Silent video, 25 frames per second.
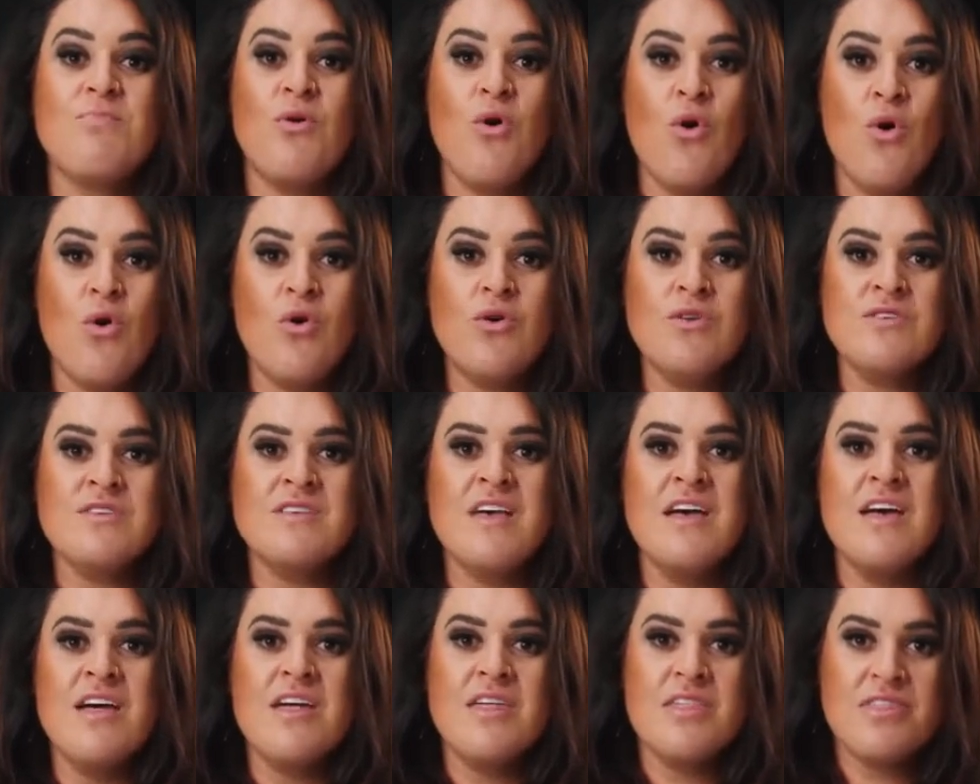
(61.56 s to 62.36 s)
pause,
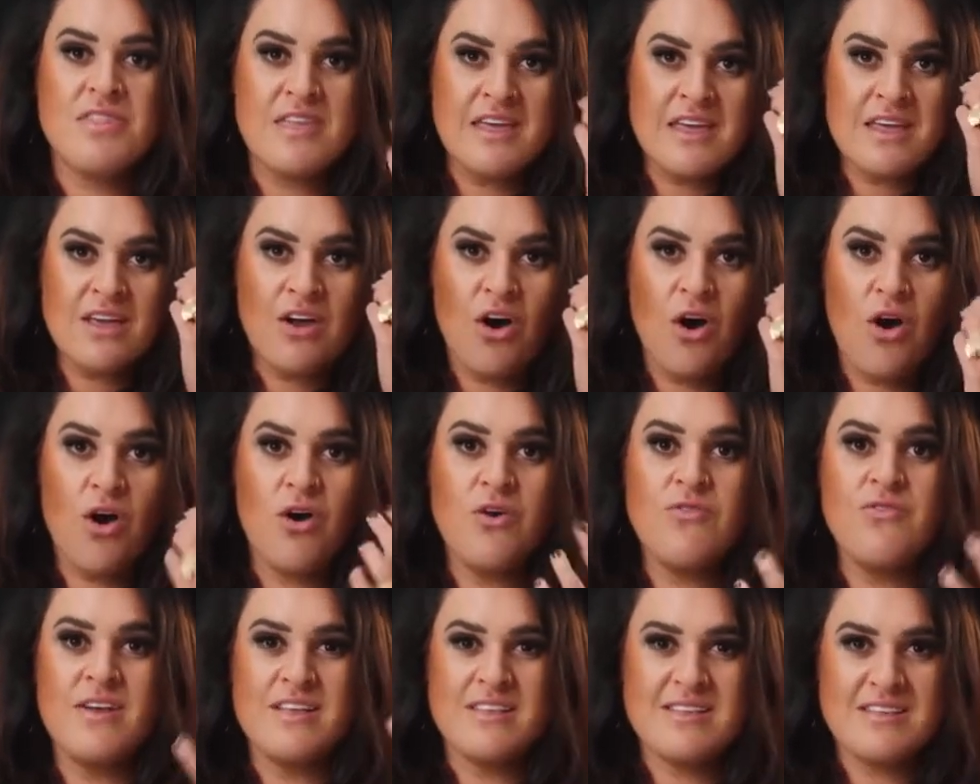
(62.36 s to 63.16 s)
think
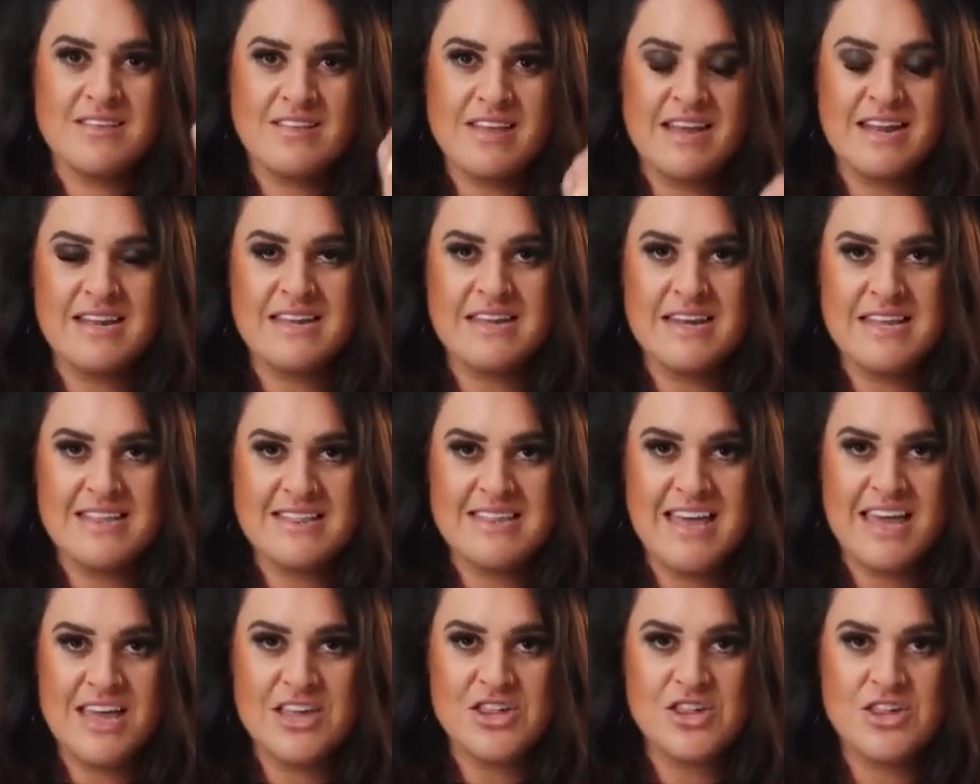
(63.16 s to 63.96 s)
of and set an
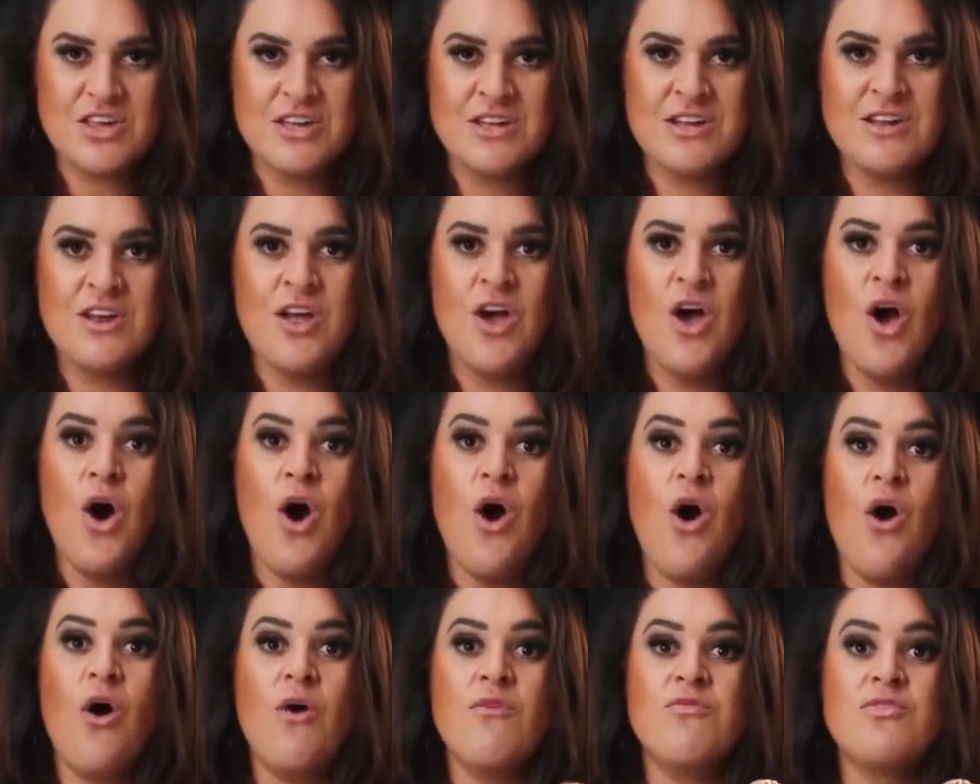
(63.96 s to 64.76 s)
intention
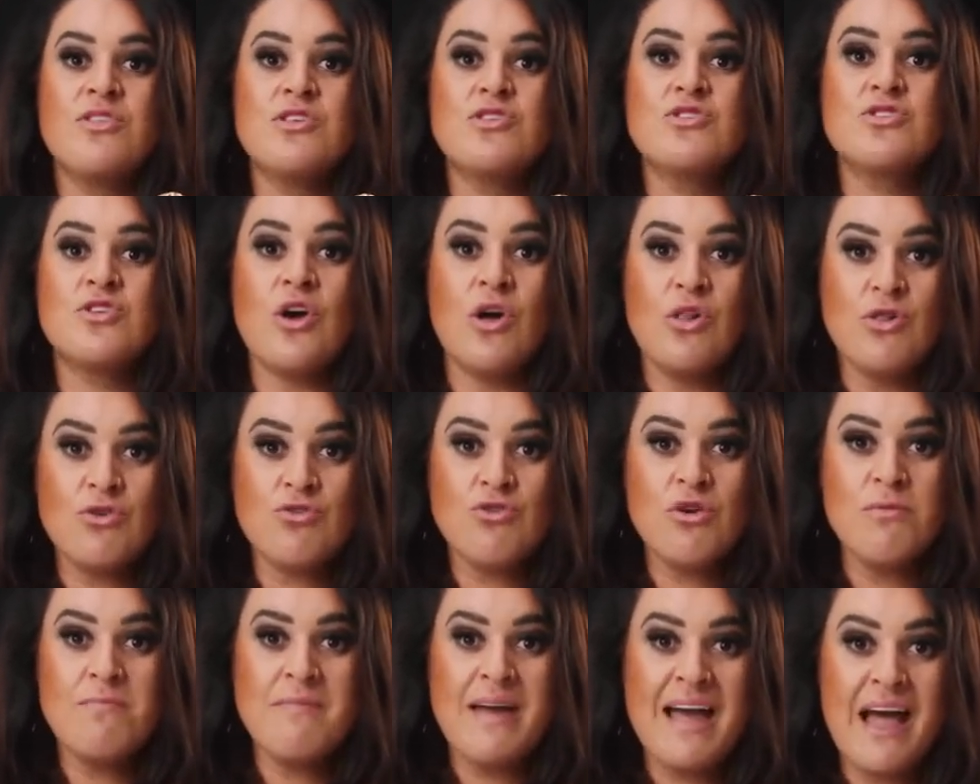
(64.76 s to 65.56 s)
of the
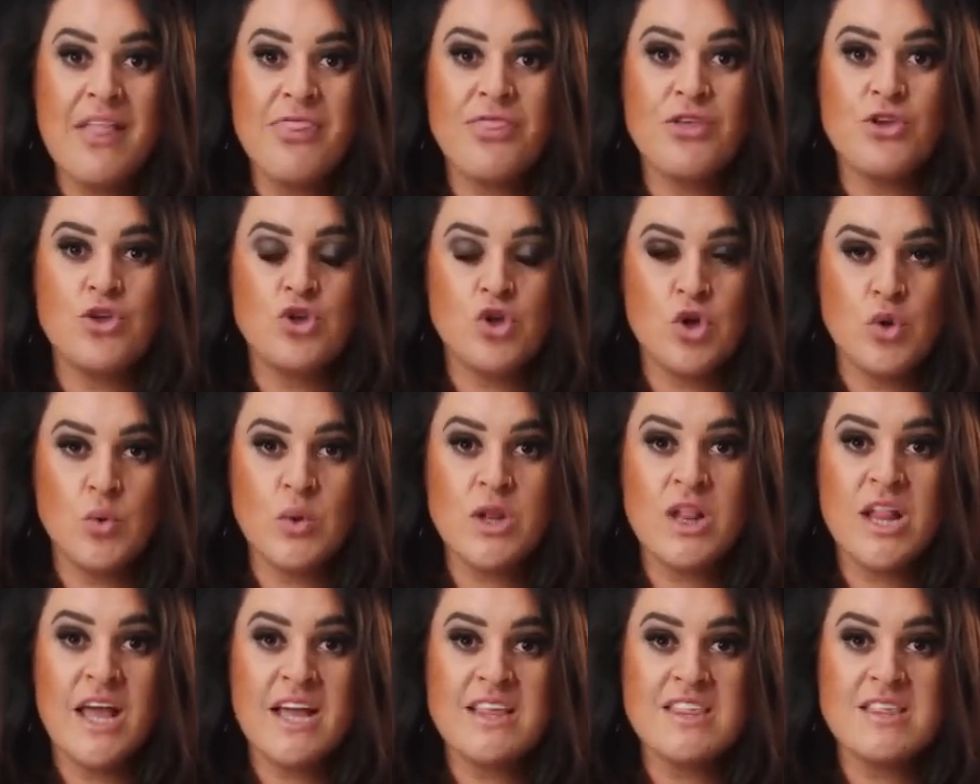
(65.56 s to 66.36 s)
dollar amount that you
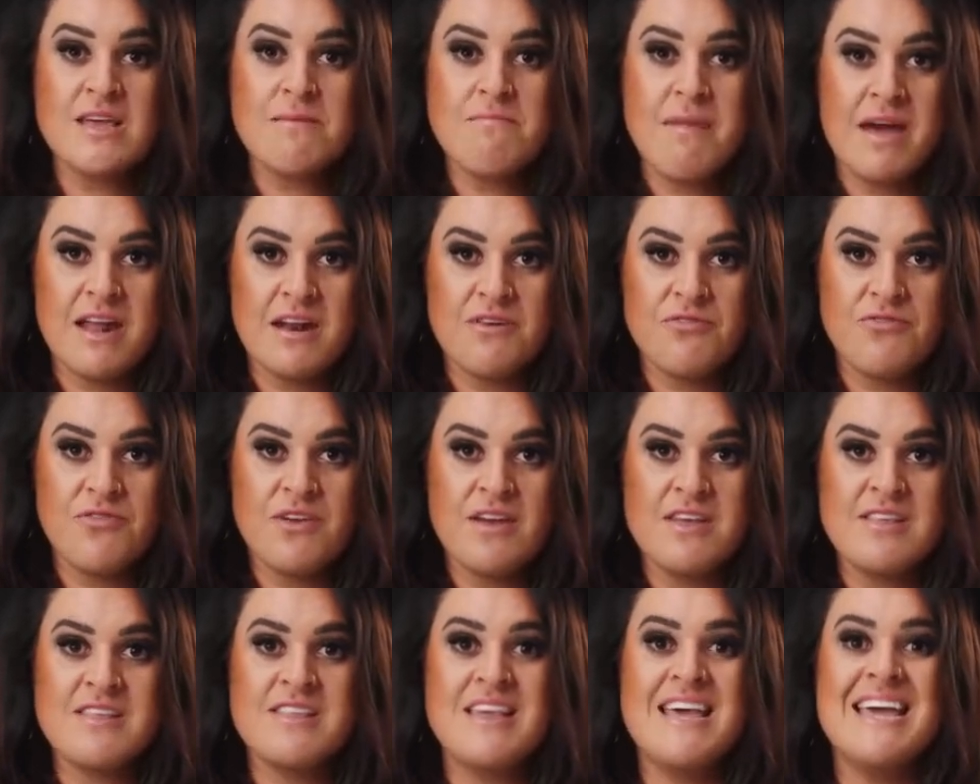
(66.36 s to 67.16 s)
would like to
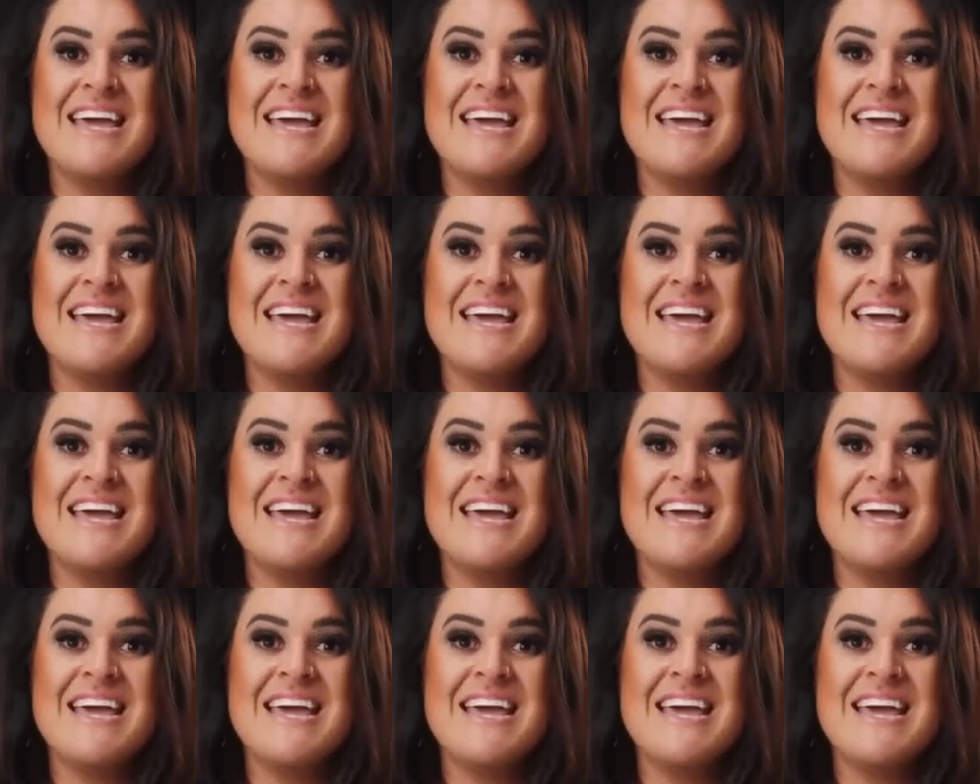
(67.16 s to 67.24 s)
manifest